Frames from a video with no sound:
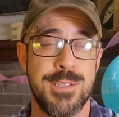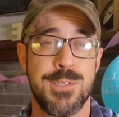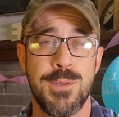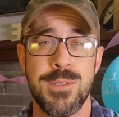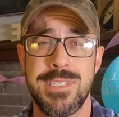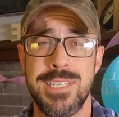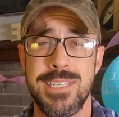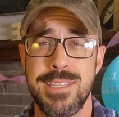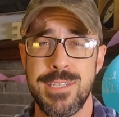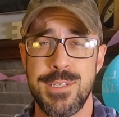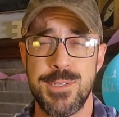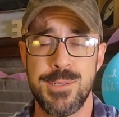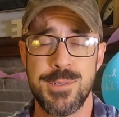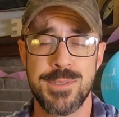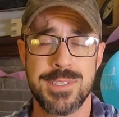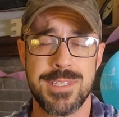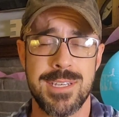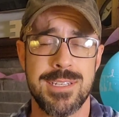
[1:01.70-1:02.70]
So it's hit the
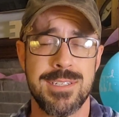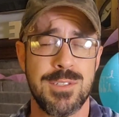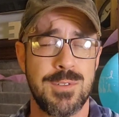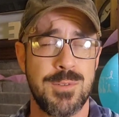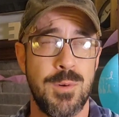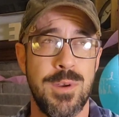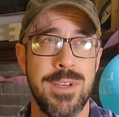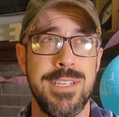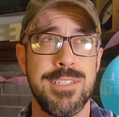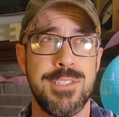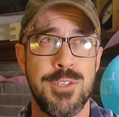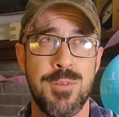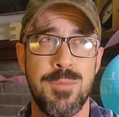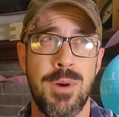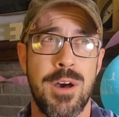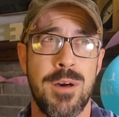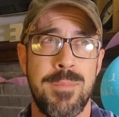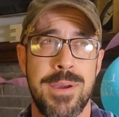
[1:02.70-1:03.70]
news that 22
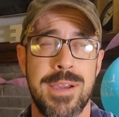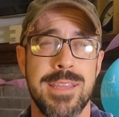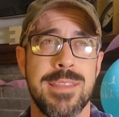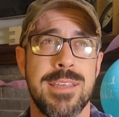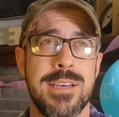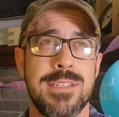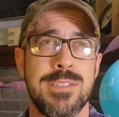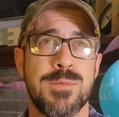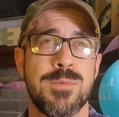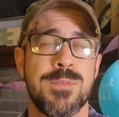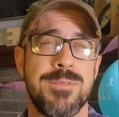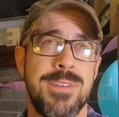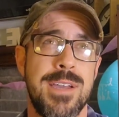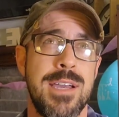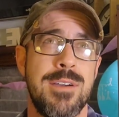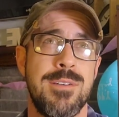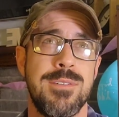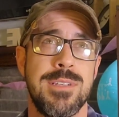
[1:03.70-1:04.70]
ball pythons were
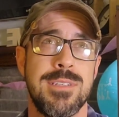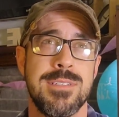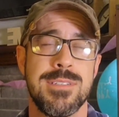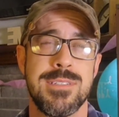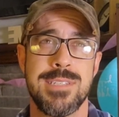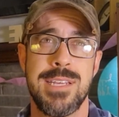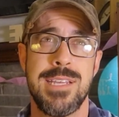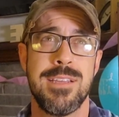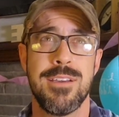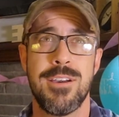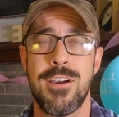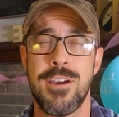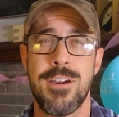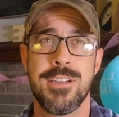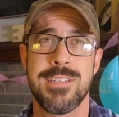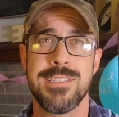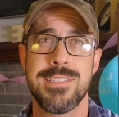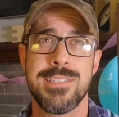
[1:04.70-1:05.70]
found in St.
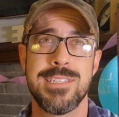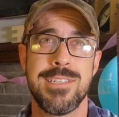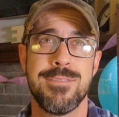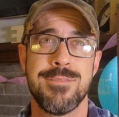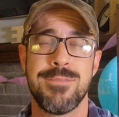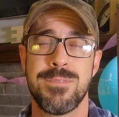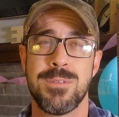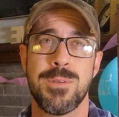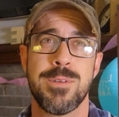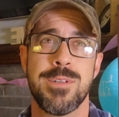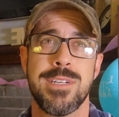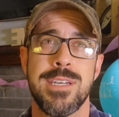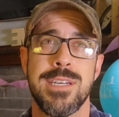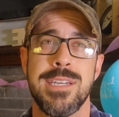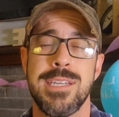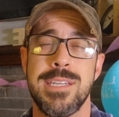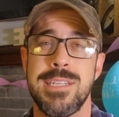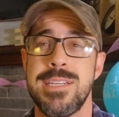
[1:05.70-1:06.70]
Augustine,
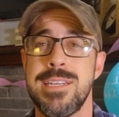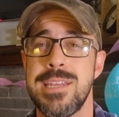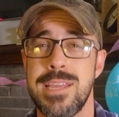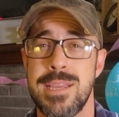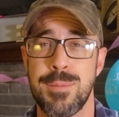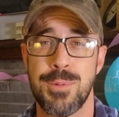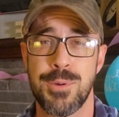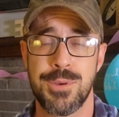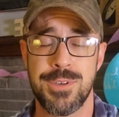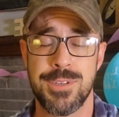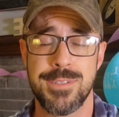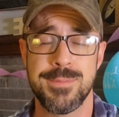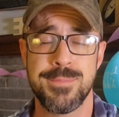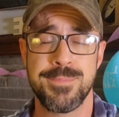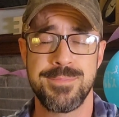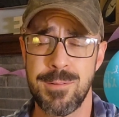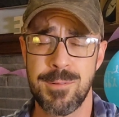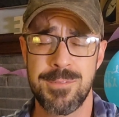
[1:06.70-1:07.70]
Florida, in a neighborhood.
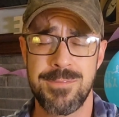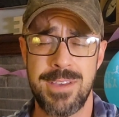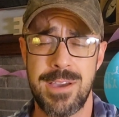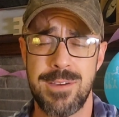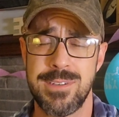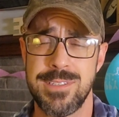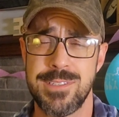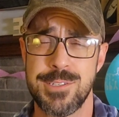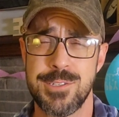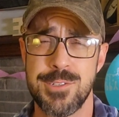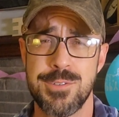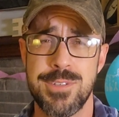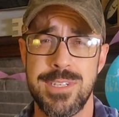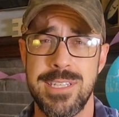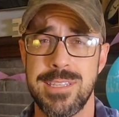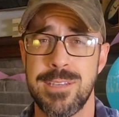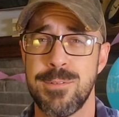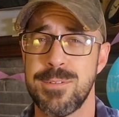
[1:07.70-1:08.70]
They were found in the
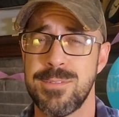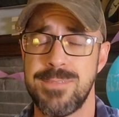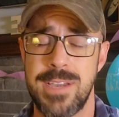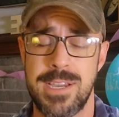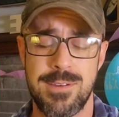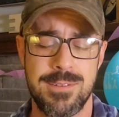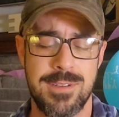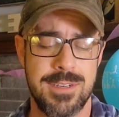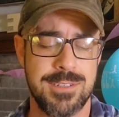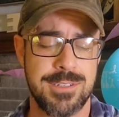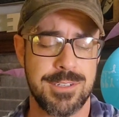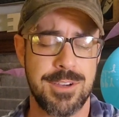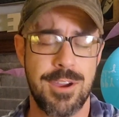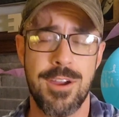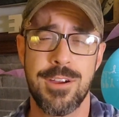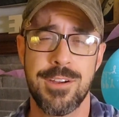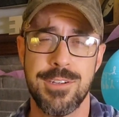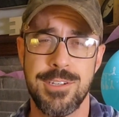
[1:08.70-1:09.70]
street, they were found under
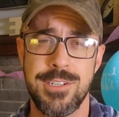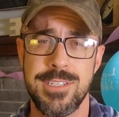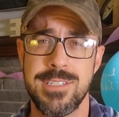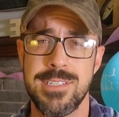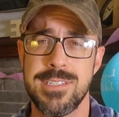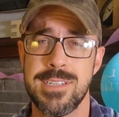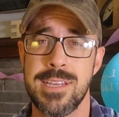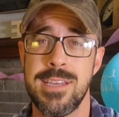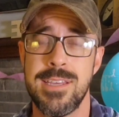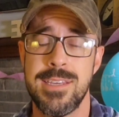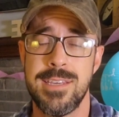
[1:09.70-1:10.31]
car hoods.